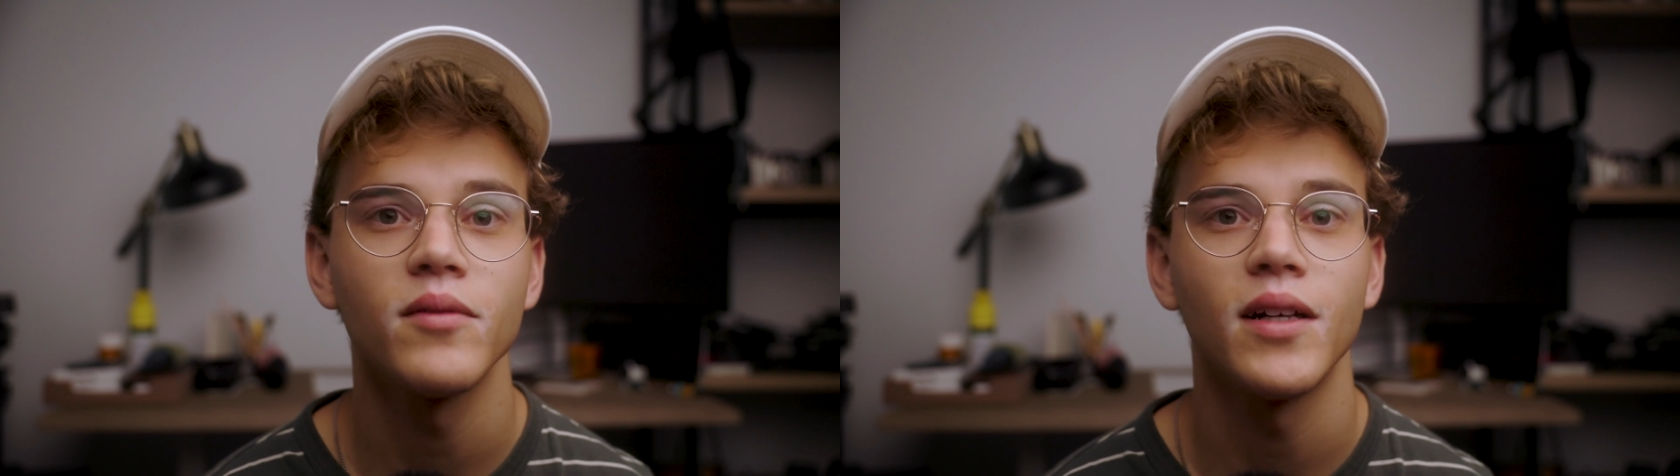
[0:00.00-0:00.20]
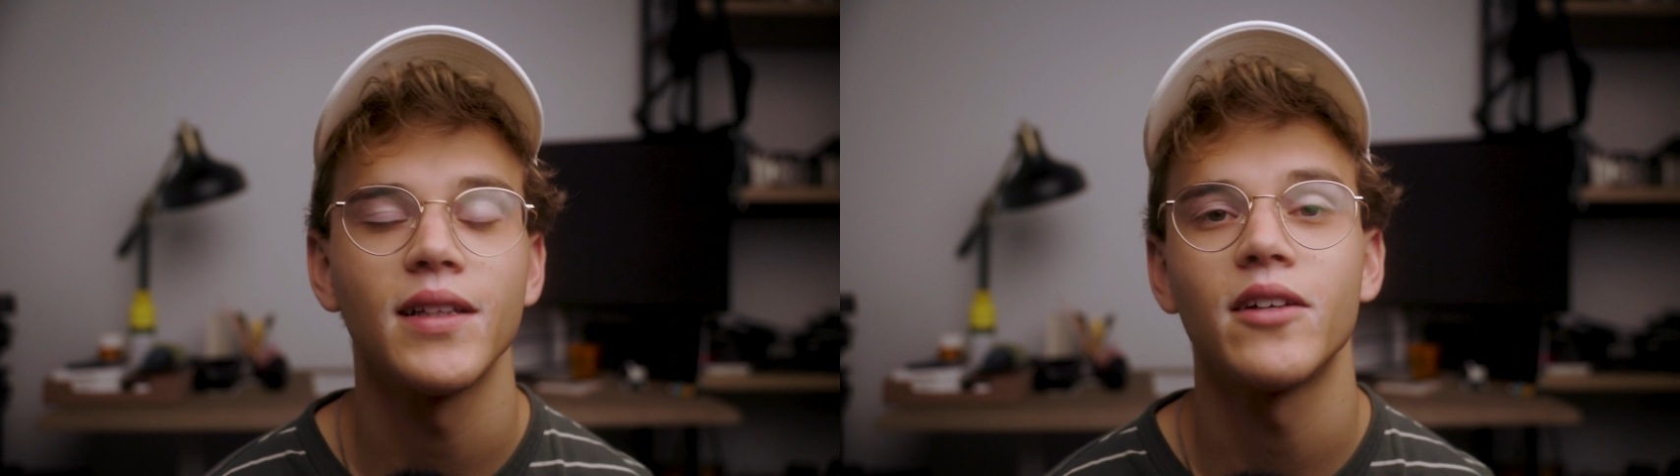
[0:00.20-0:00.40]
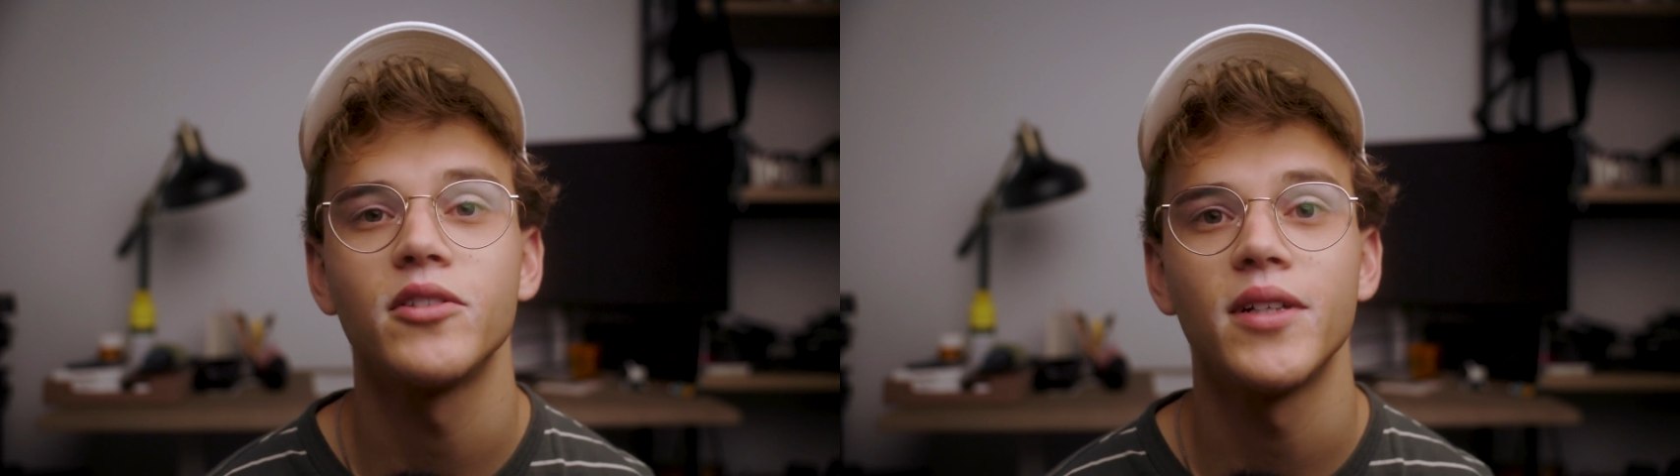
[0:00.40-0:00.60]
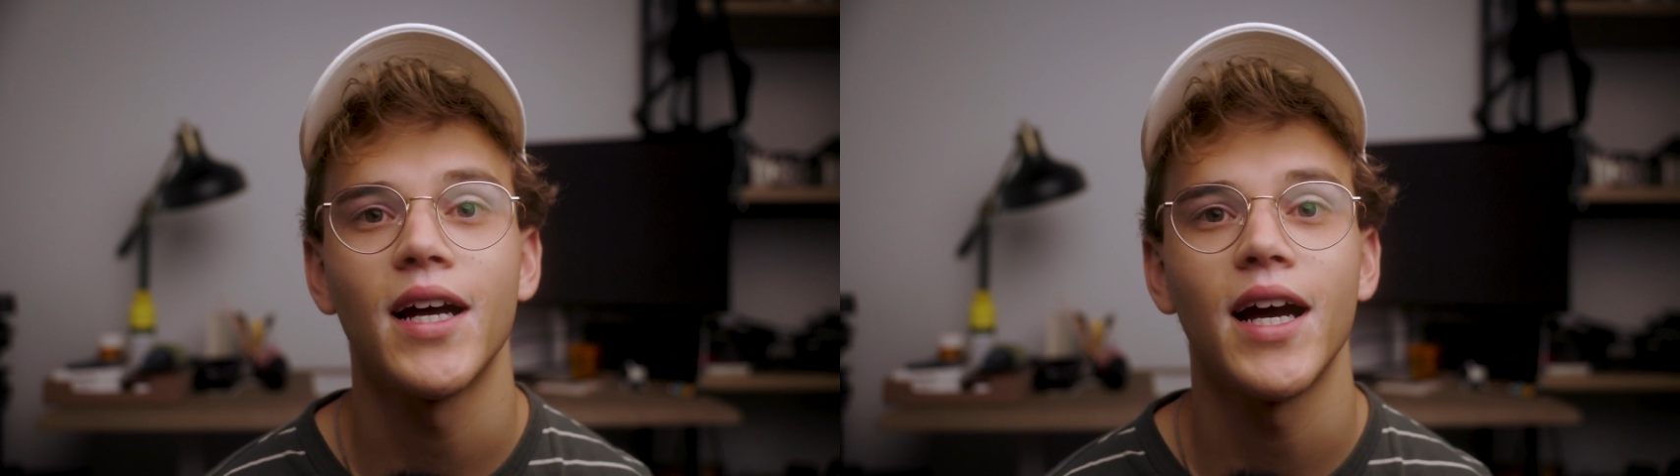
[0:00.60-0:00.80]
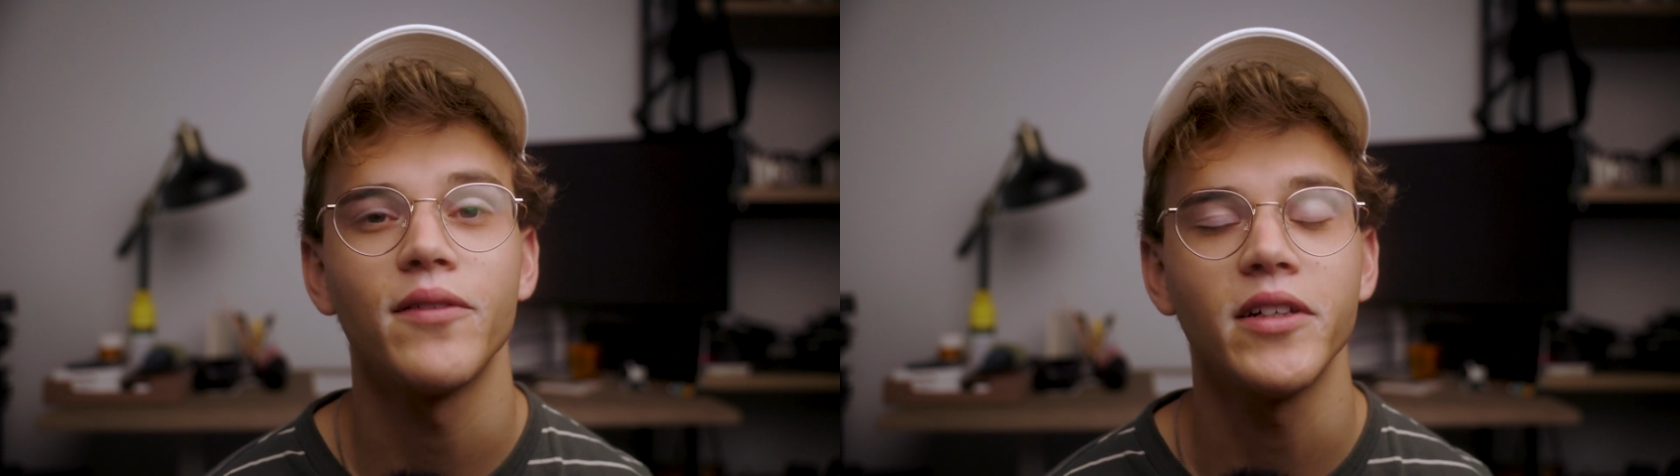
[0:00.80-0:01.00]
allows you to
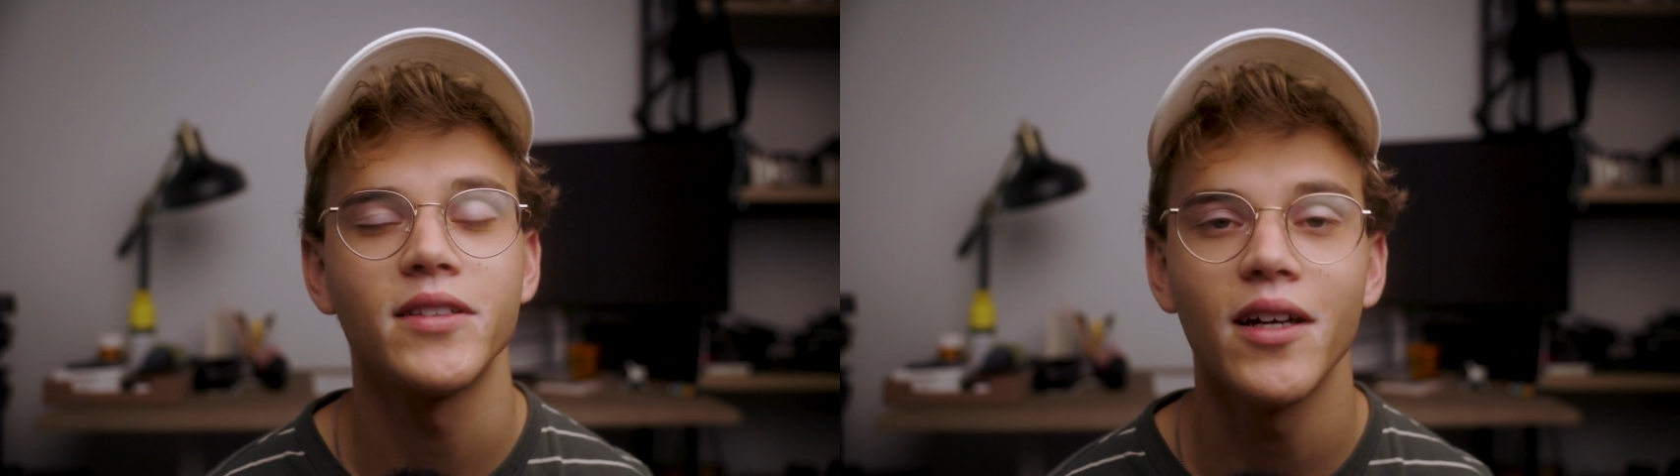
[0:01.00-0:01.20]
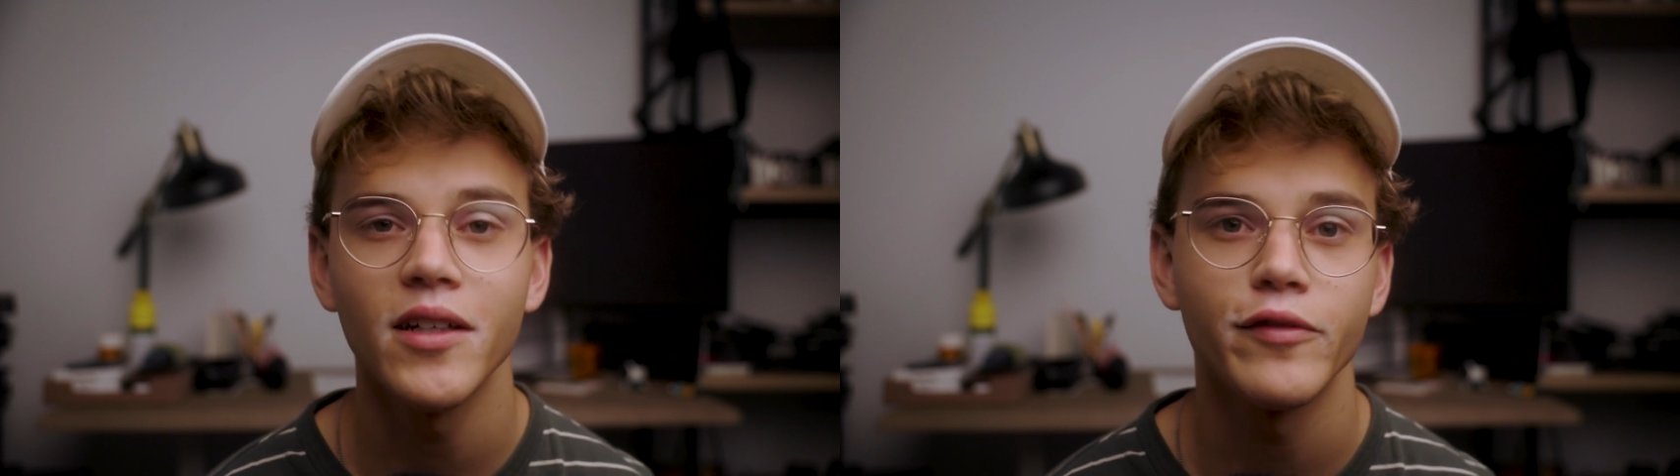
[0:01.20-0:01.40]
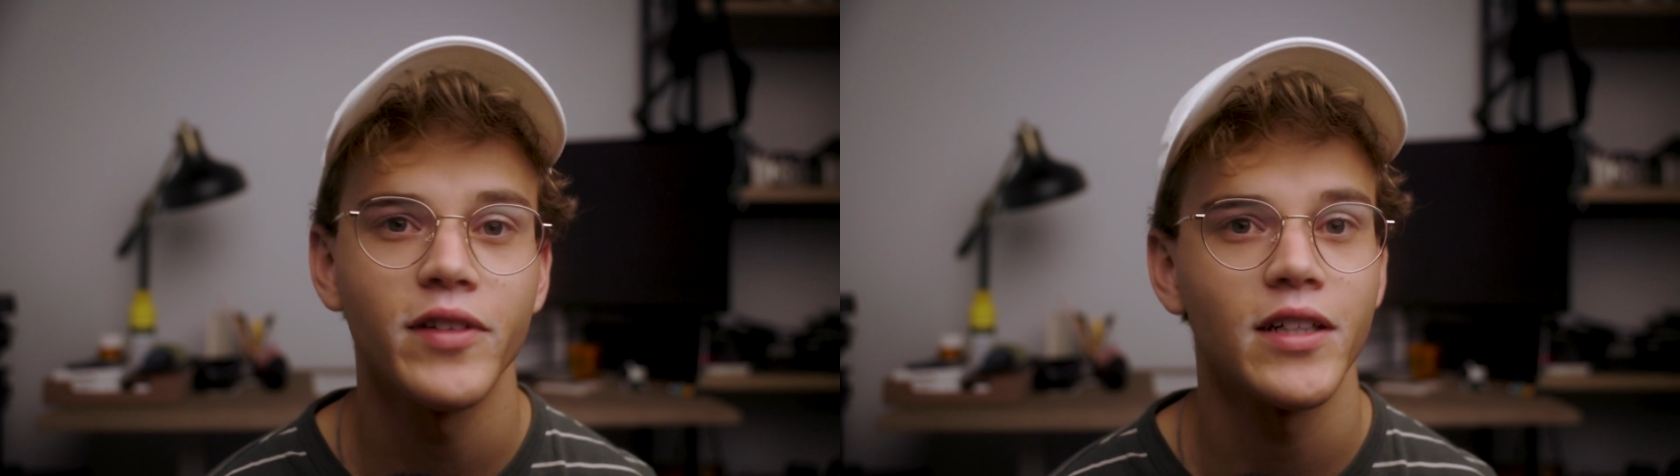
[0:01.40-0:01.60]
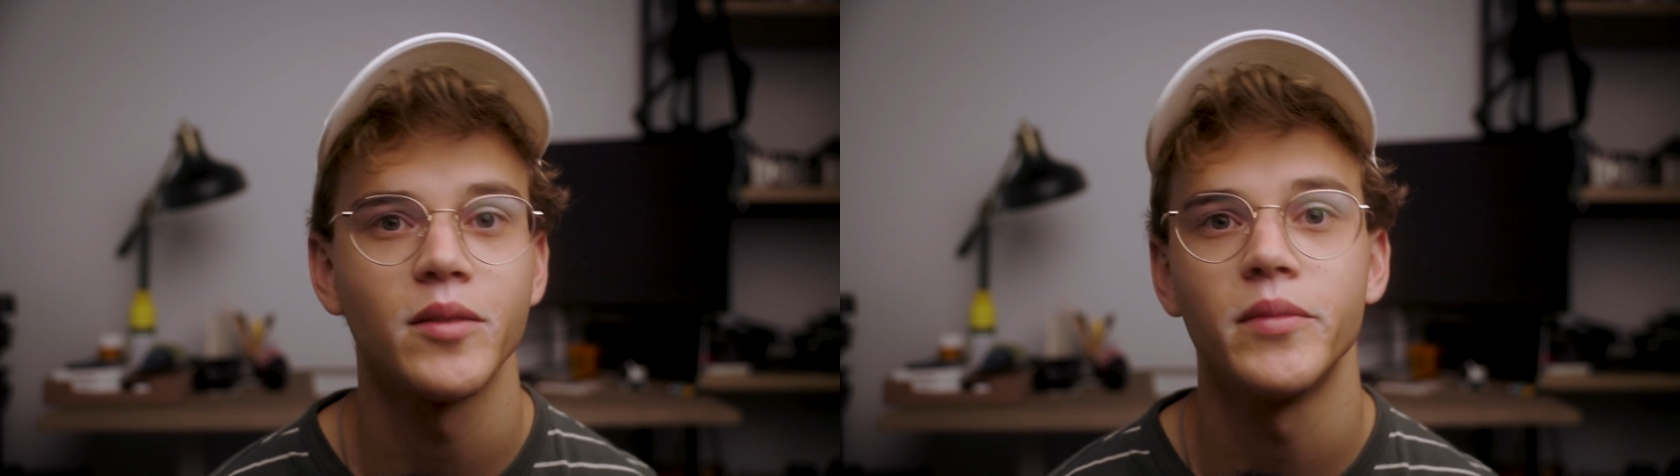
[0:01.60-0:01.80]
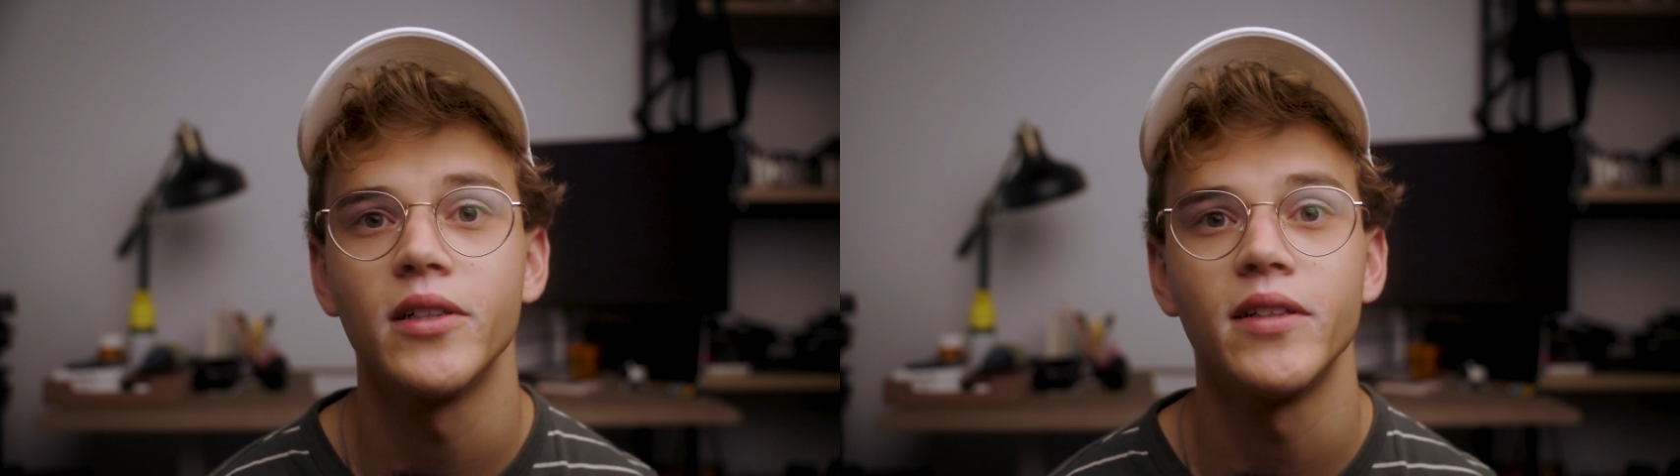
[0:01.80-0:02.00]
have a ton of
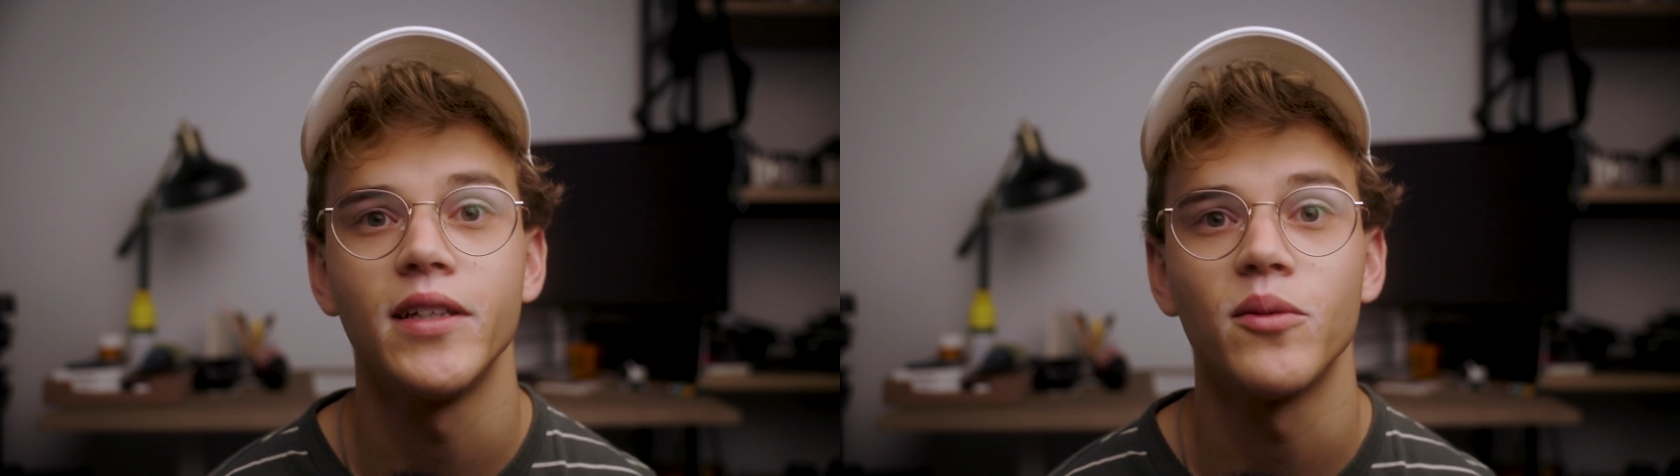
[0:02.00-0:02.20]
flexibility